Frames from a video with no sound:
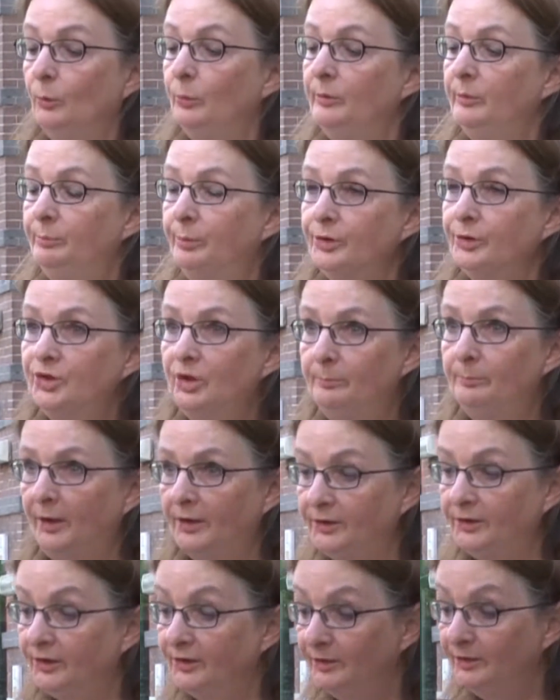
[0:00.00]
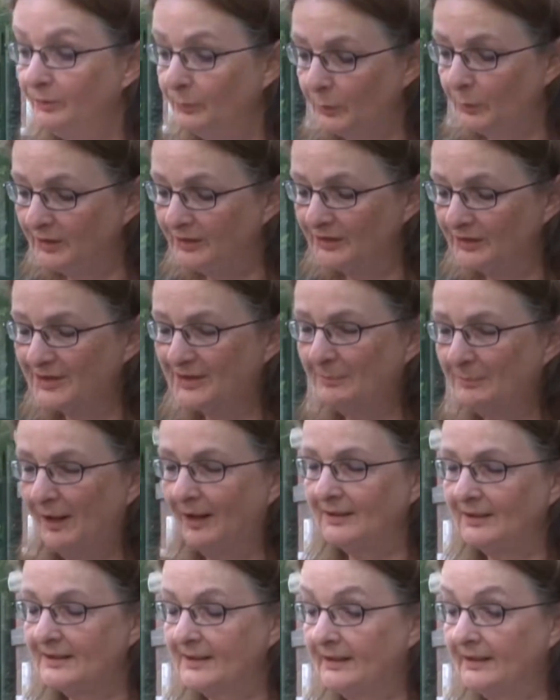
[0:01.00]
We push the button with a
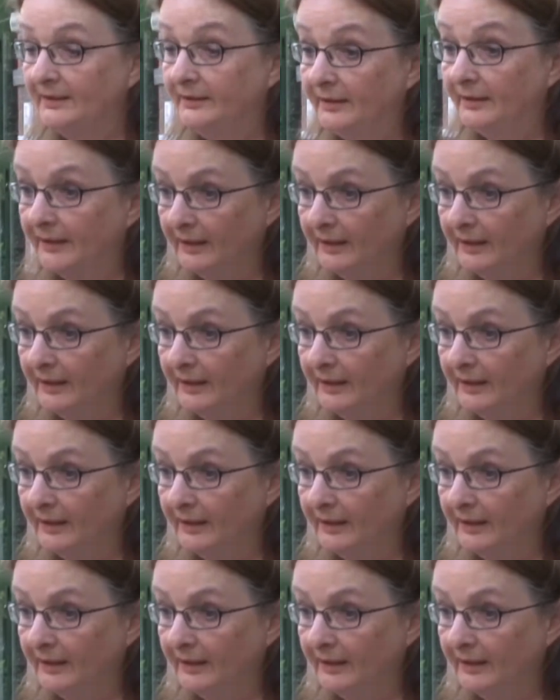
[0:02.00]
smile, say,